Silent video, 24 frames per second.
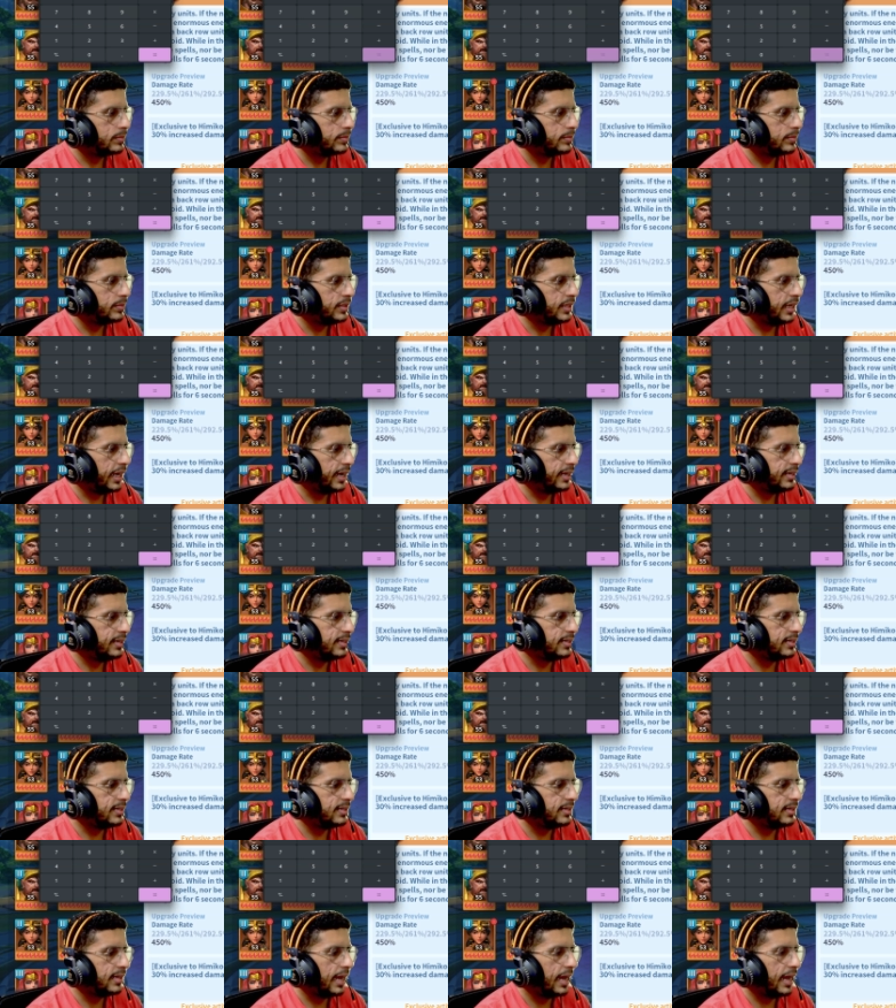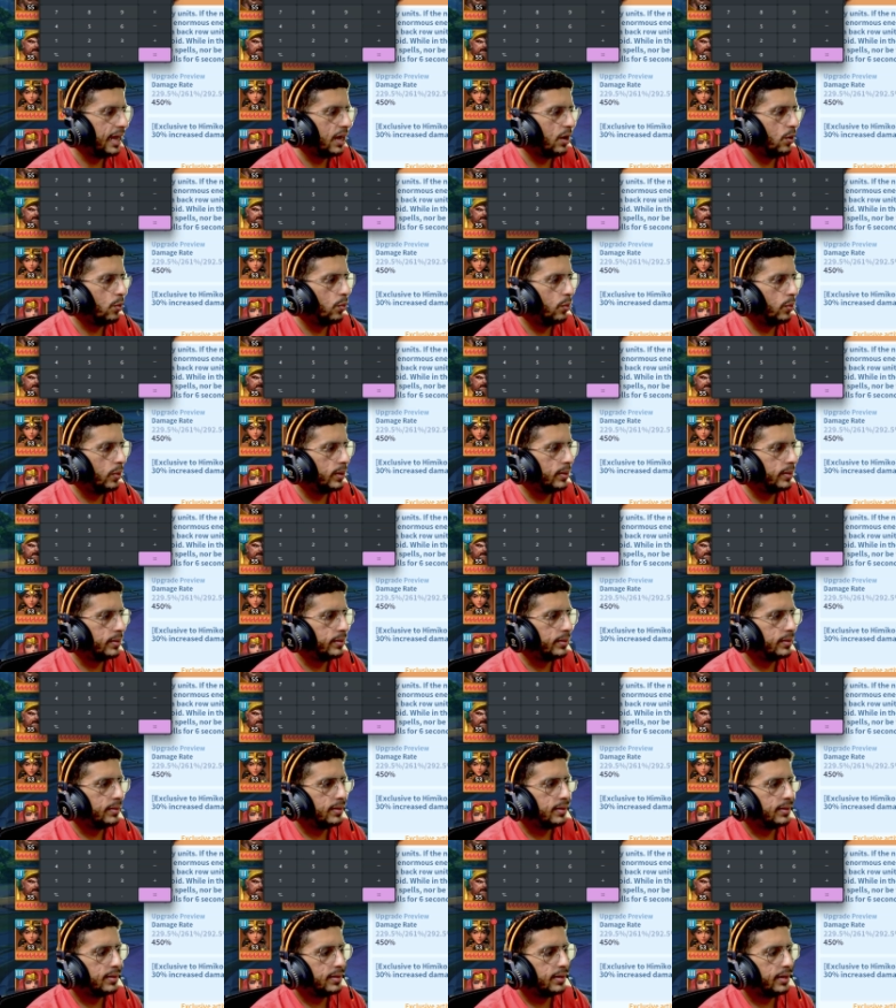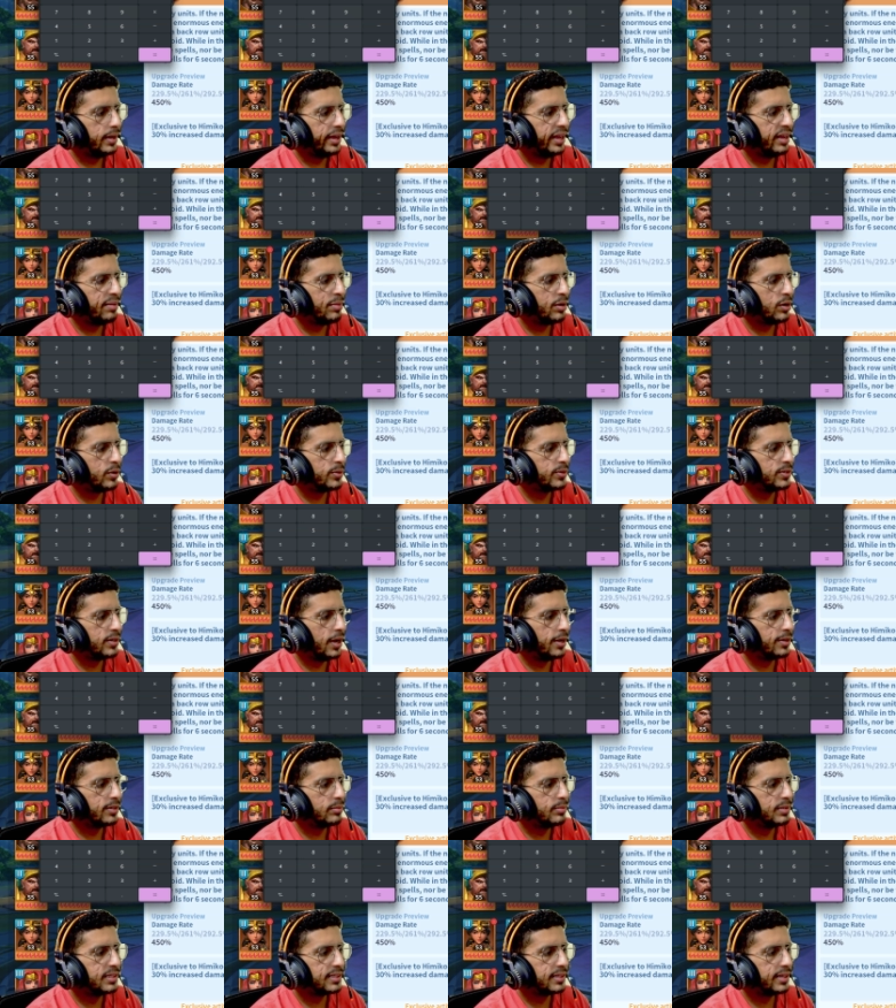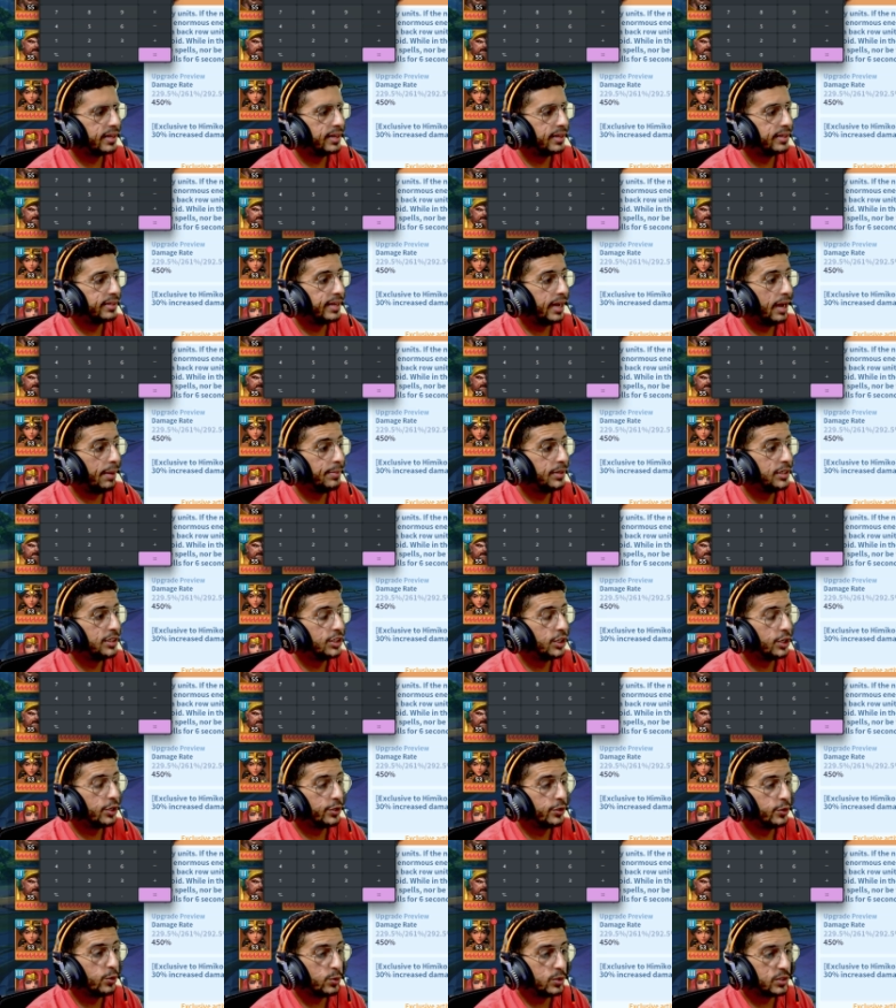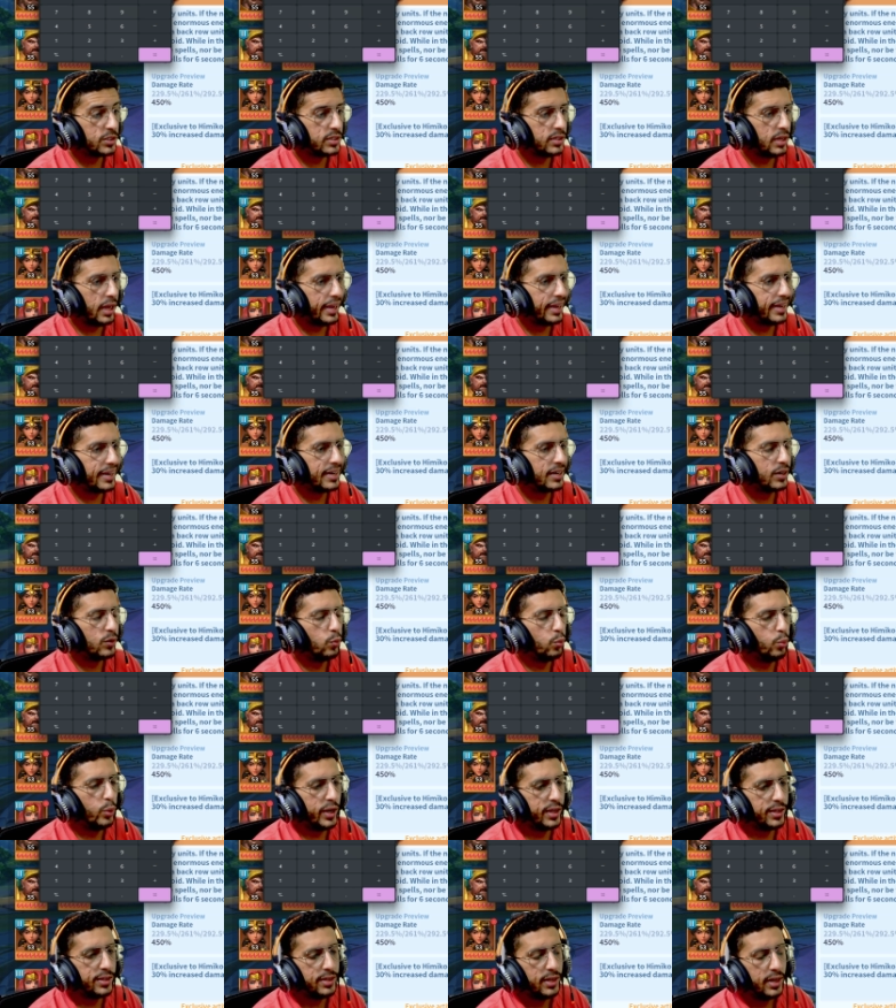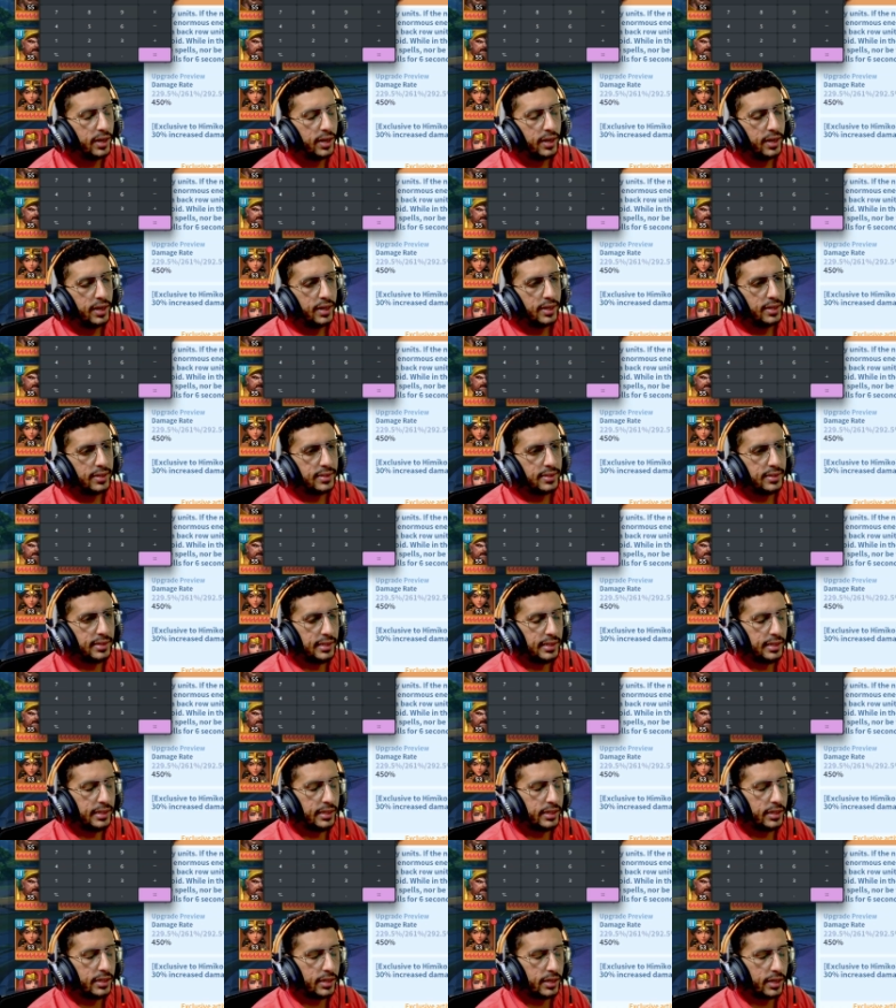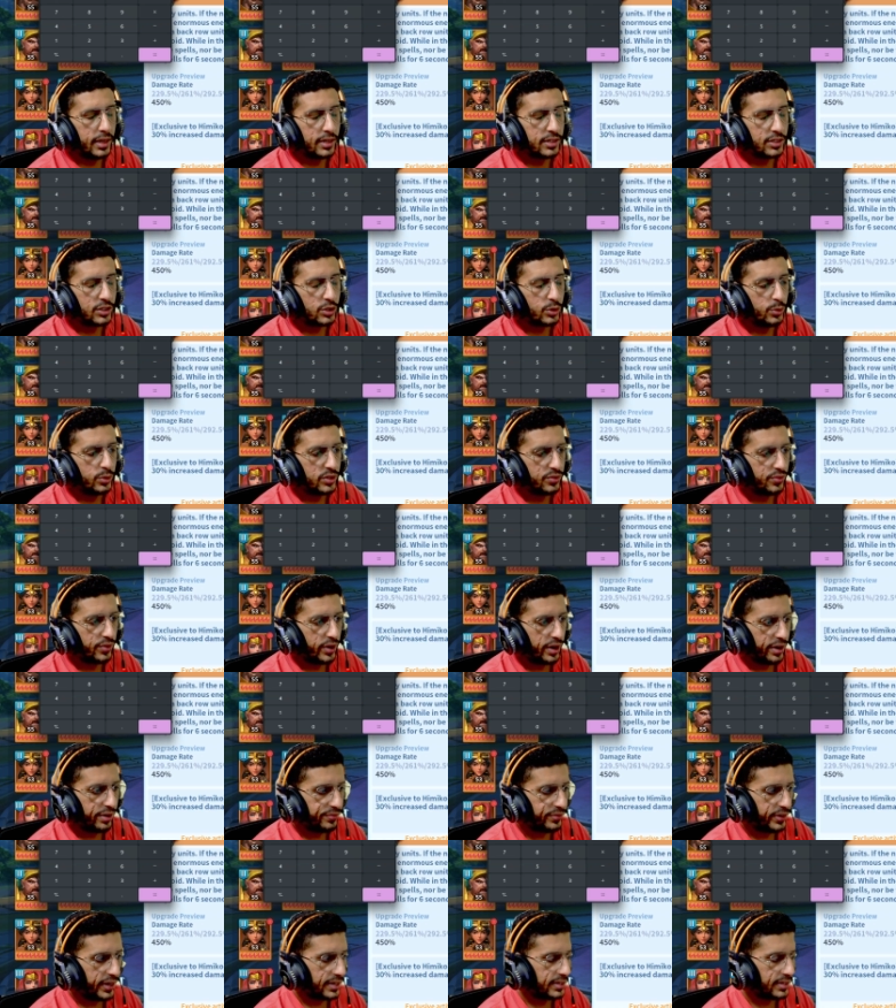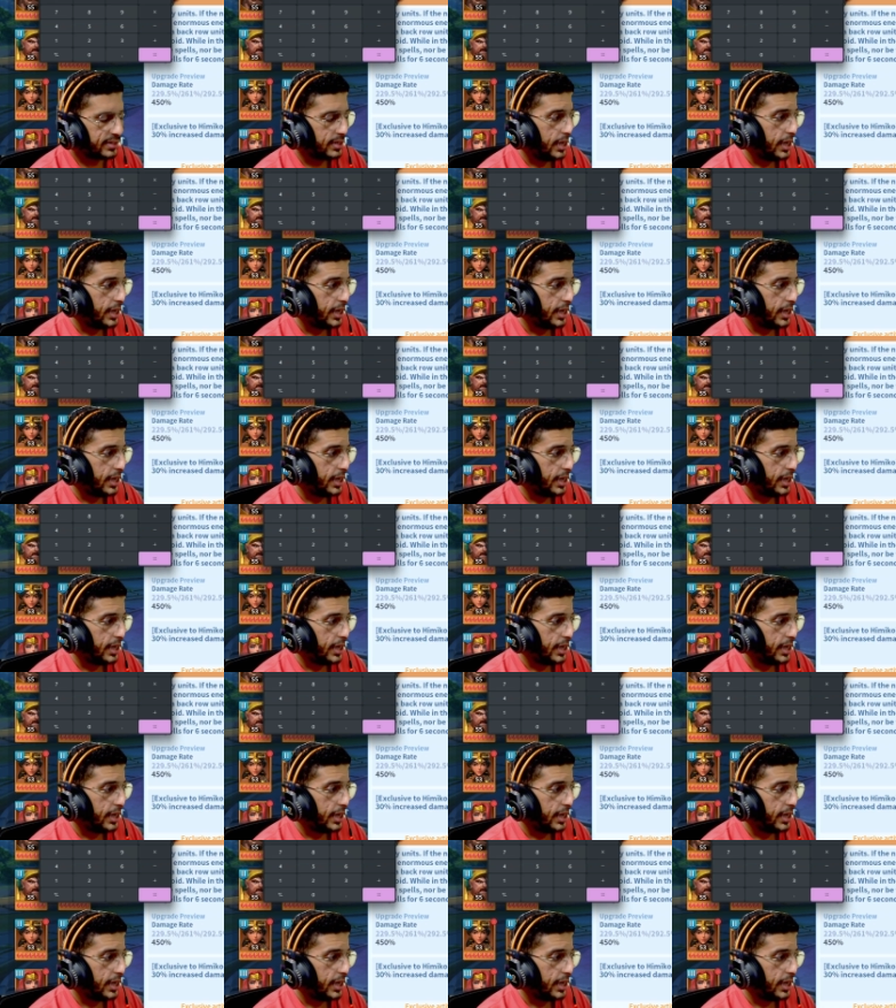yeah, this is how Himiko's ultimate skill damage looks like with the exclusive artifact.